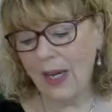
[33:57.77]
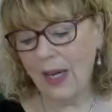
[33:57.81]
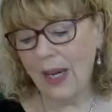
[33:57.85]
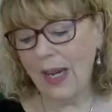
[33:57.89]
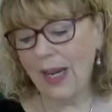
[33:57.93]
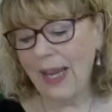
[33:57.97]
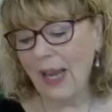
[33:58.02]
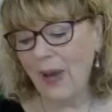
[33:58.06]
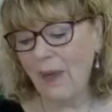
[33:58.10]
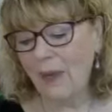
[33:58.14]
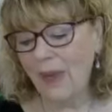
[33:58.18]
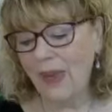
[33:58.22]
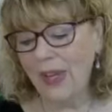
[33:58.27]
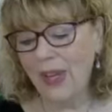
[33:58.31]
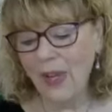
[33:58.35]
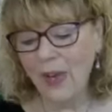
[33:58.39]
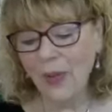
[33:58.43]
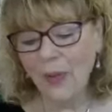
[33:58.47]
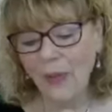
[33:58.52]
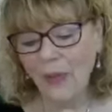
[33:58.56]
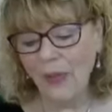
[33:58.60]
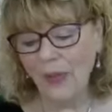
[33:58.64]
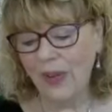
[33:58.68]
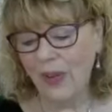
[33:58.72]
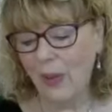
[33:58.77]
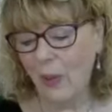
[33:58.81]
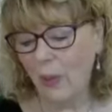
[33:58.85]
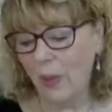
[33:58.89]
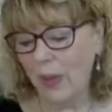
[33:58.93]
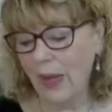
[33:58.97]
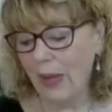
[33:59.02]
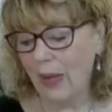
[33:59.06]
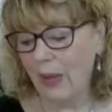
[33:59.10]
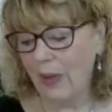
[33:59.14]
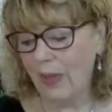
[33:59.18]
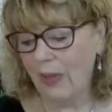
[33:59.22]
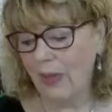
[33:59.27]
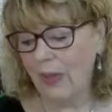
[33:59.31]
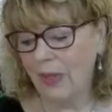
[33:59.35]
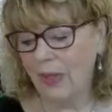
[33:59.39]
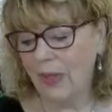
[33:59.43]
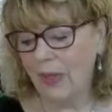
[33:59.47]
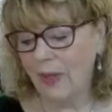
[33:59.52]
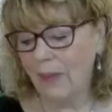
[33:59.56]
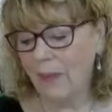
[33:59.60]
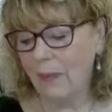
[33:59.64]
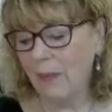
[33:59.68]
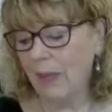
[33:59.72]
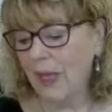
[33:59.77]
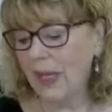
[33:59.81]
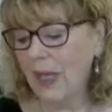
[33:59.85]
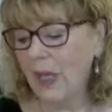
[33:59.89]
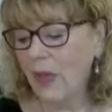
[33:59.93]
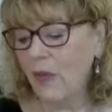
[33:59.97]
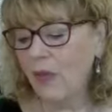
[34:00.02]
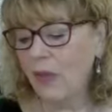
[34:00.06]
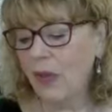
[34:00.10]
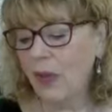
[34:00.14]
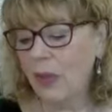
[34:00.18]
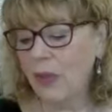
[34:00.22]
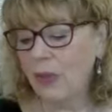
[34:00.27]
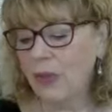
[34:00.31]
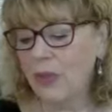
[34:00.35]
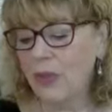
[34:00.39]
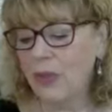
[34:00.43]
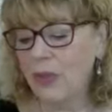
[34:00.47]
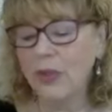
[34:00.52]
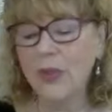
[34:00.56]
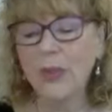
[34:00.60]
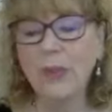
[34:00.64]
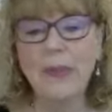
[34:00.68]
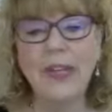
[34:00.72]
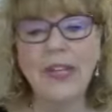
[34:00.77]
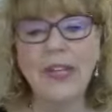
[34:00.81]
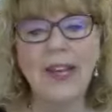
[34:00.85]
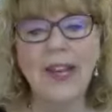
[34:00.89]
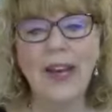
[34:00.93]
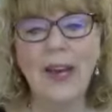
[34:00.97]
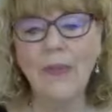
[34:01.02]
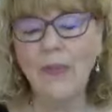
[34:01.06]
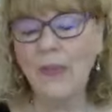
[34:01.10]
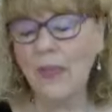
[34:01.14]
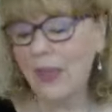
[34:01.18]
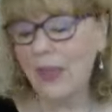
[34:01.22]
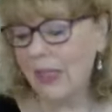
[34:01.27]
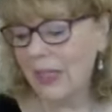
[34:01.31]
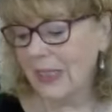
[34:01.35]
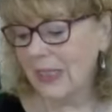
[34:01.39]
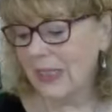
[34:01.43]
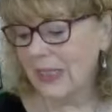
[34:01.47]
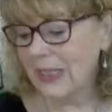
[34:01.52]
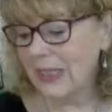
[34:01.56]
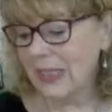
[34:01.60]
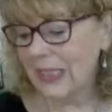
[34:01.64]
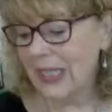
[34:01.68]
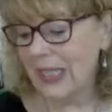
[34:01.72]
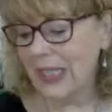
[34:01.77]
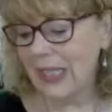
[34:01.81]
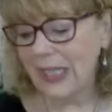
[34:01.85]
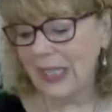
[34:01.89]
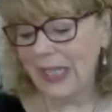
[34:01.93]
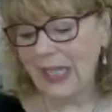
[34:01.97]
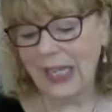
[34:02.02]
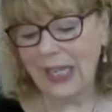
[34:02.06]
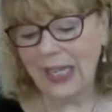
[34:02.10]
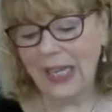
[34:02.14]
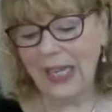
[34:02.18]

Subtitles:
I have infinite wealth. Money flows to me effortlessly,